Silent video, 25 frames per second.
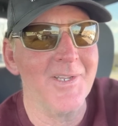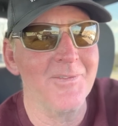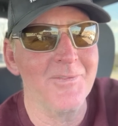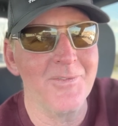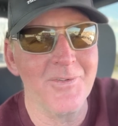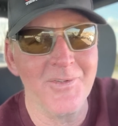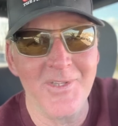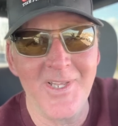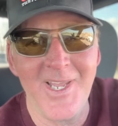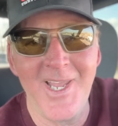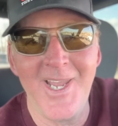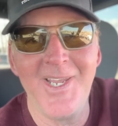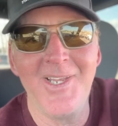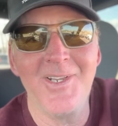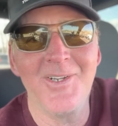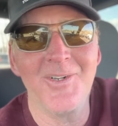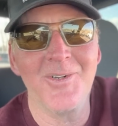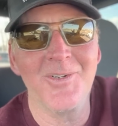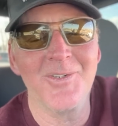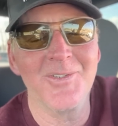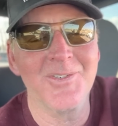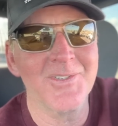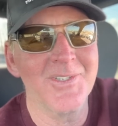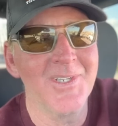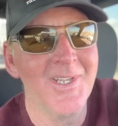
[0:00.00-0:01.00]
And for the
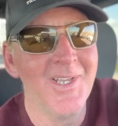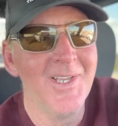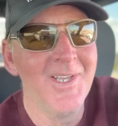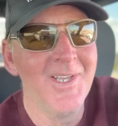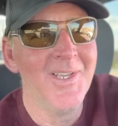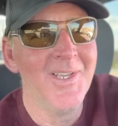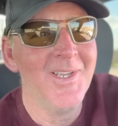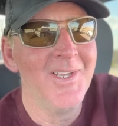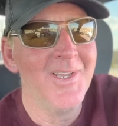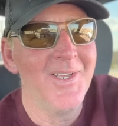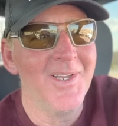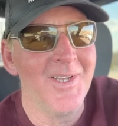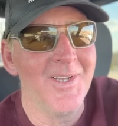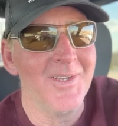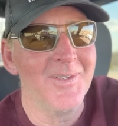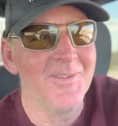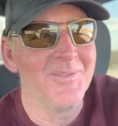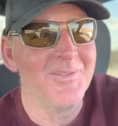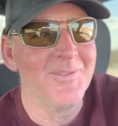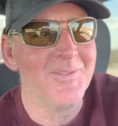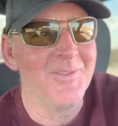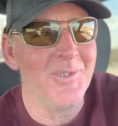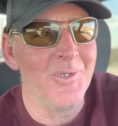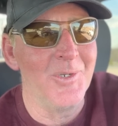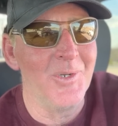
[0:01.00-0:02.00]
haters,
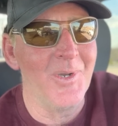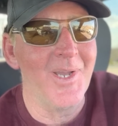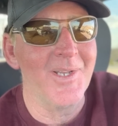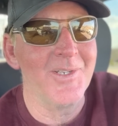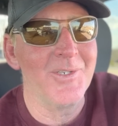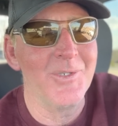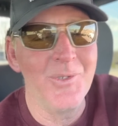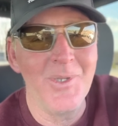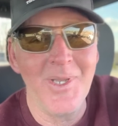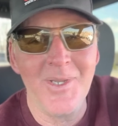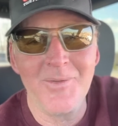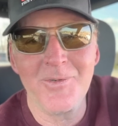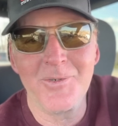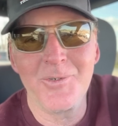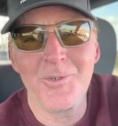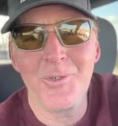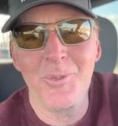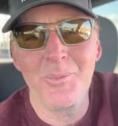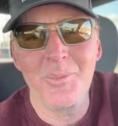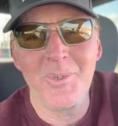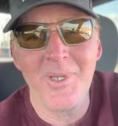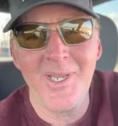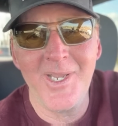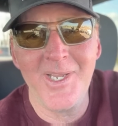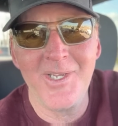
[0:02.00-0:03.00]
you know, I do have a
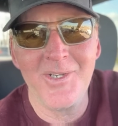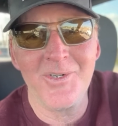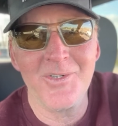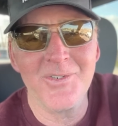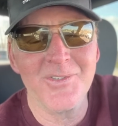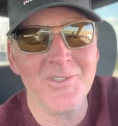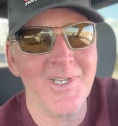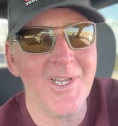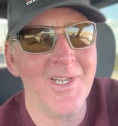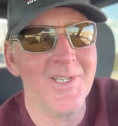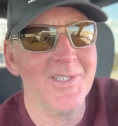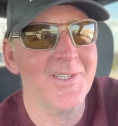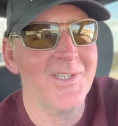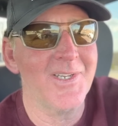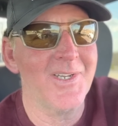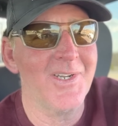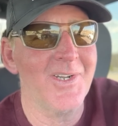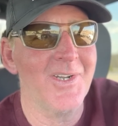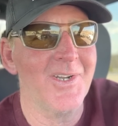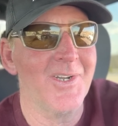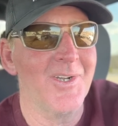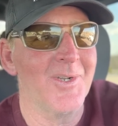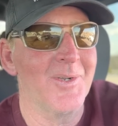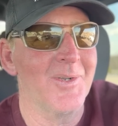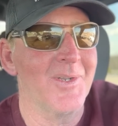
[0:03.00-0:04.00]
group of haters out
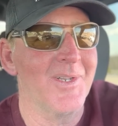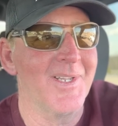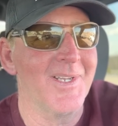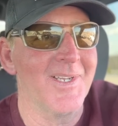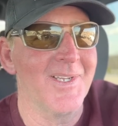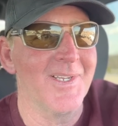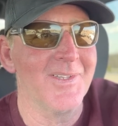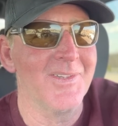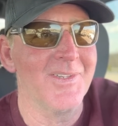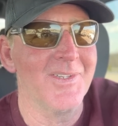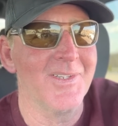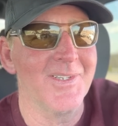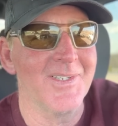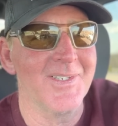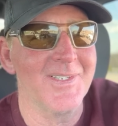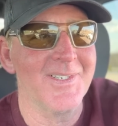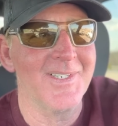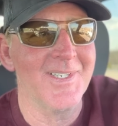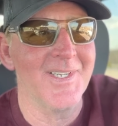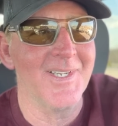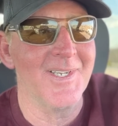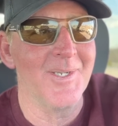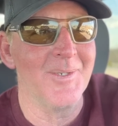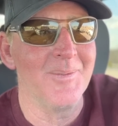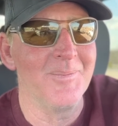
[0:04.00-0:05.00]
there
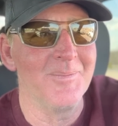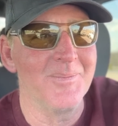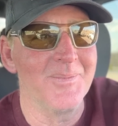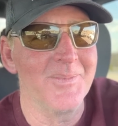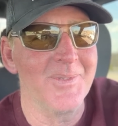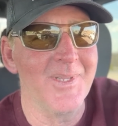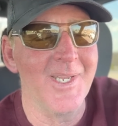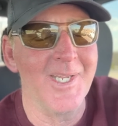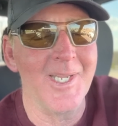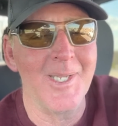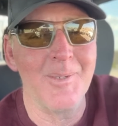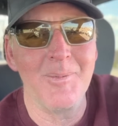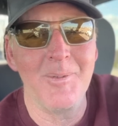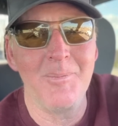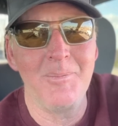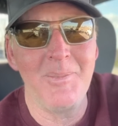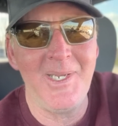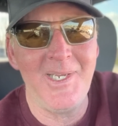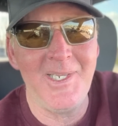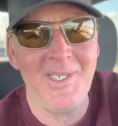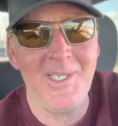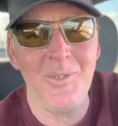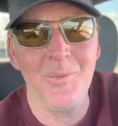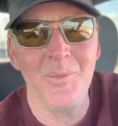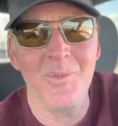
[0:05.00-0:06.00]
that think I'm a
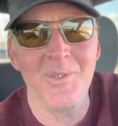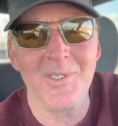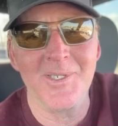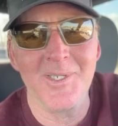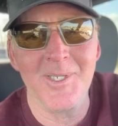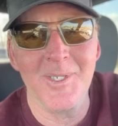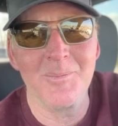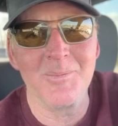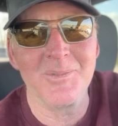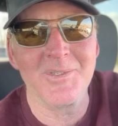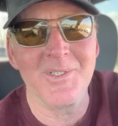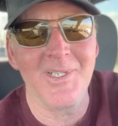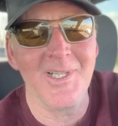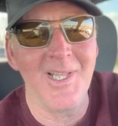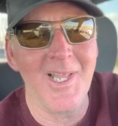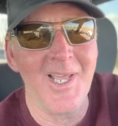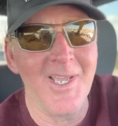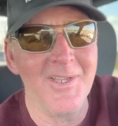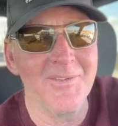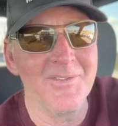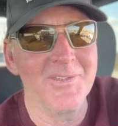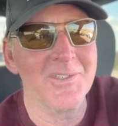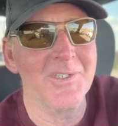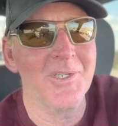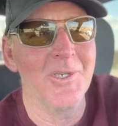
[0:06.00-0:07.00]
meanie when it comes to
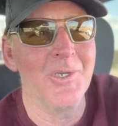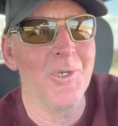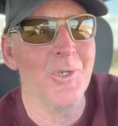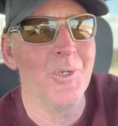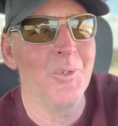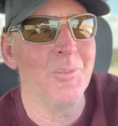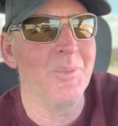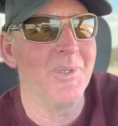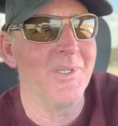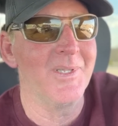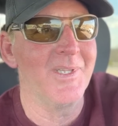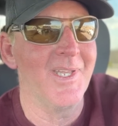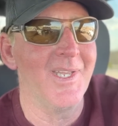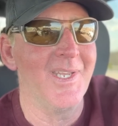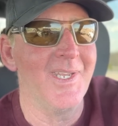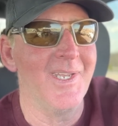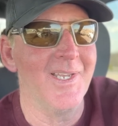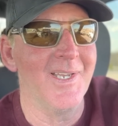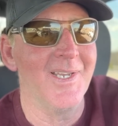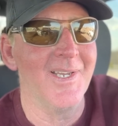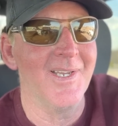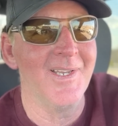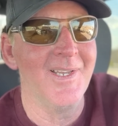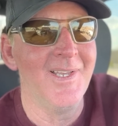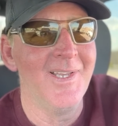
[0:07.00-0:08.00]
live scope, and
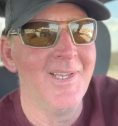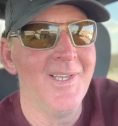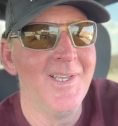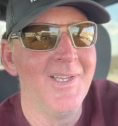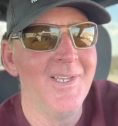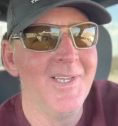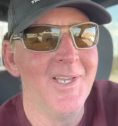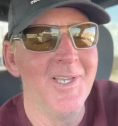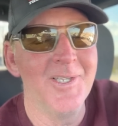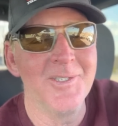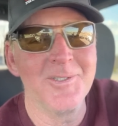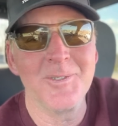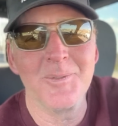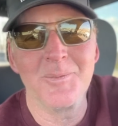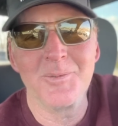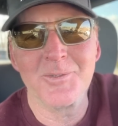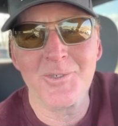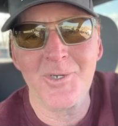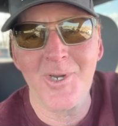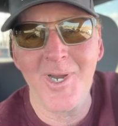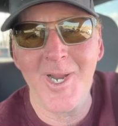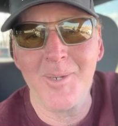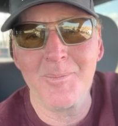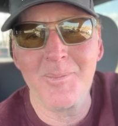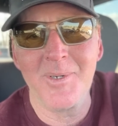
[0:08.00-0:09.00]
they
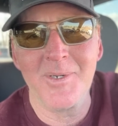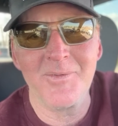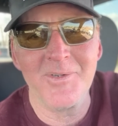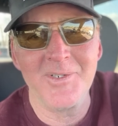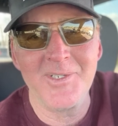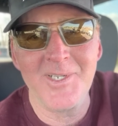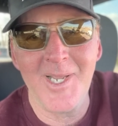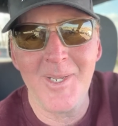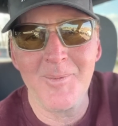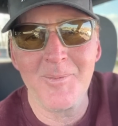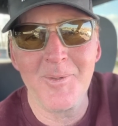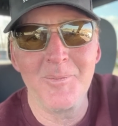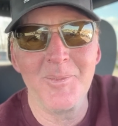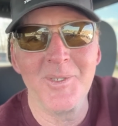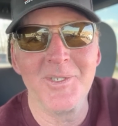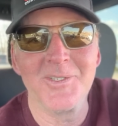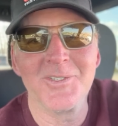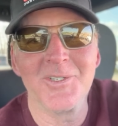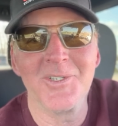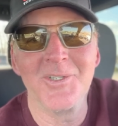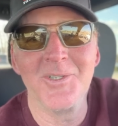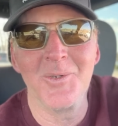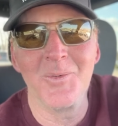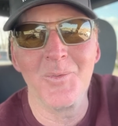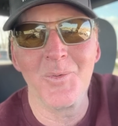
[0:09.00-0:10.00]
unsubscribe every time I
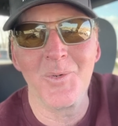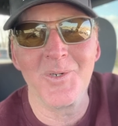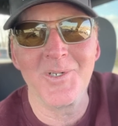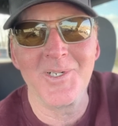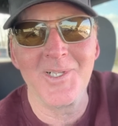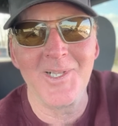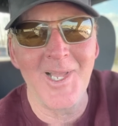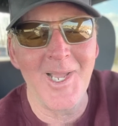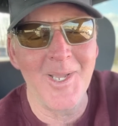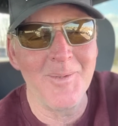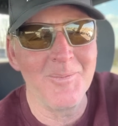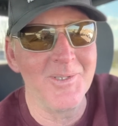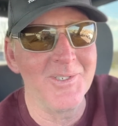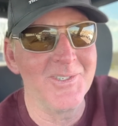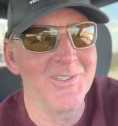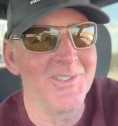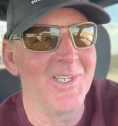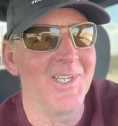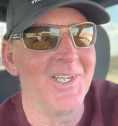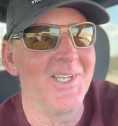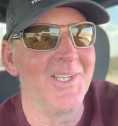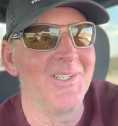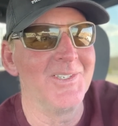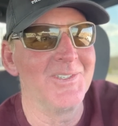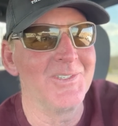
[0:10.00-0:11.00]
mention the word climate
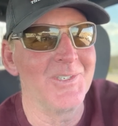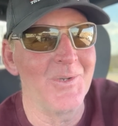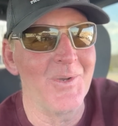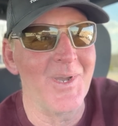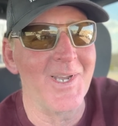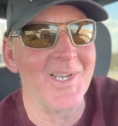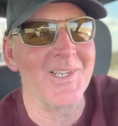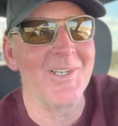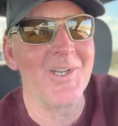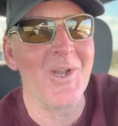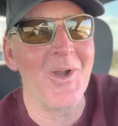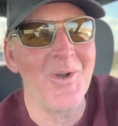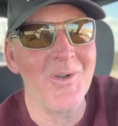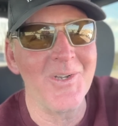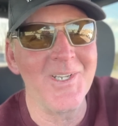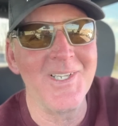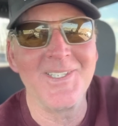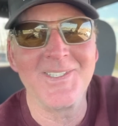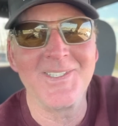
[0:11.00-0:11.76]
change. So I can already